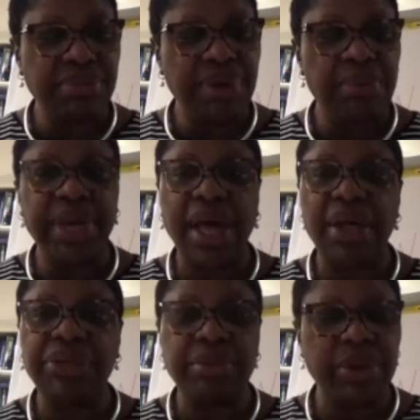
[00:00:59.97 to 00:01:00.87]
and public
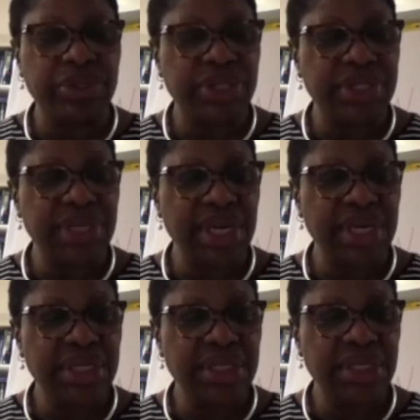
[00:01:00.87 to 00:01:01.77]
health
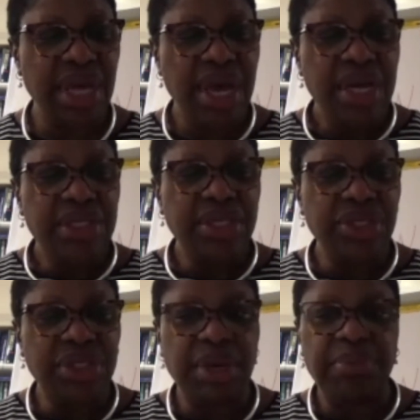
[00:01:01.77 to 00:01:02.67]
emergencies,
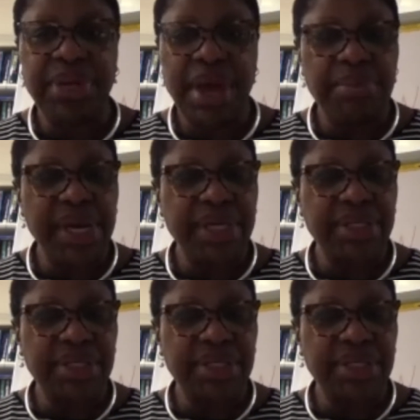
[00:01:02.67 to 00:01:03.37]
such as epidemics,